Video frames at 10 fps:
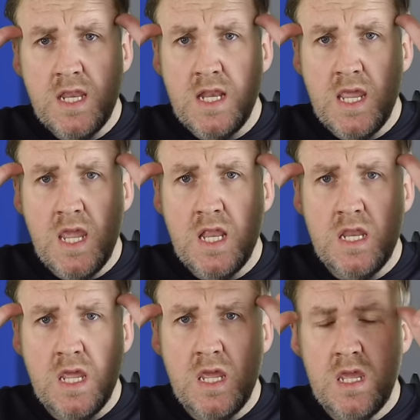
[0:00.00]
nee, nee,
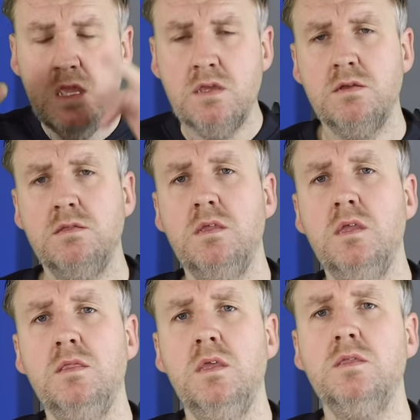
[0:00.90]
nee, and
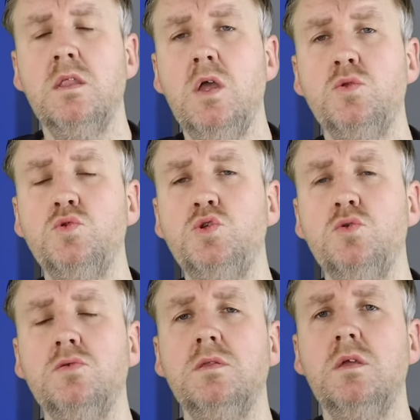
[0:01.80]
then they try to
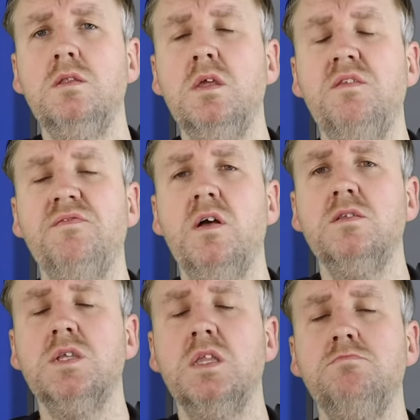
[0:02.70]
shoot their Nerf
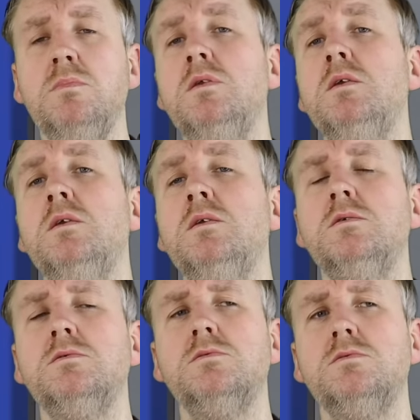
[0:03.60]
guns at me.
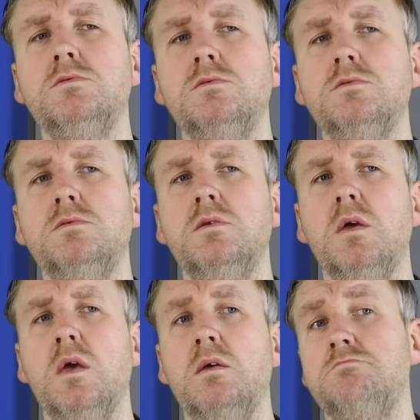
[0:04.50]

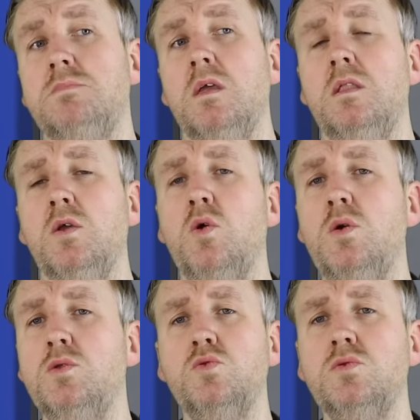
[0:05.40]
Then I go
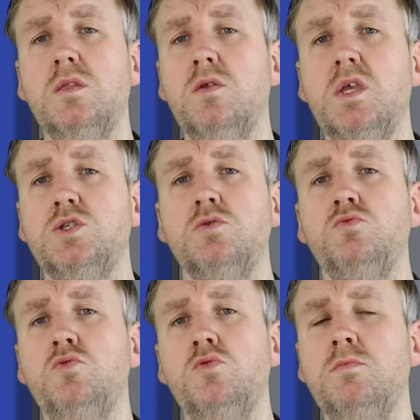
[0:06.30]
into the dressing
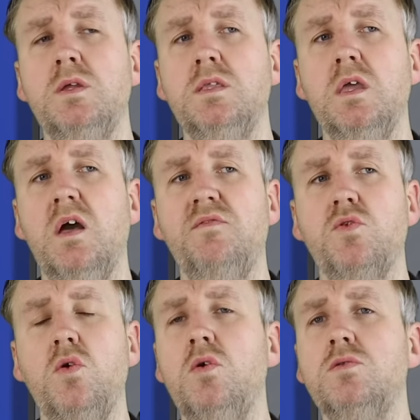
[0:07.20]
room and they have
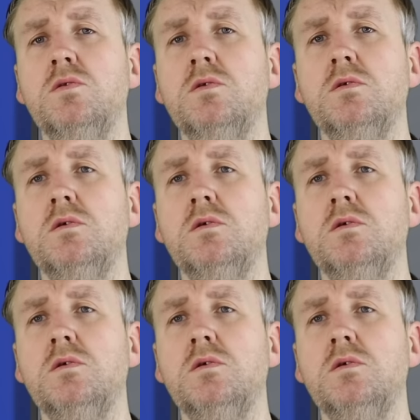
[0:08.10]
drawn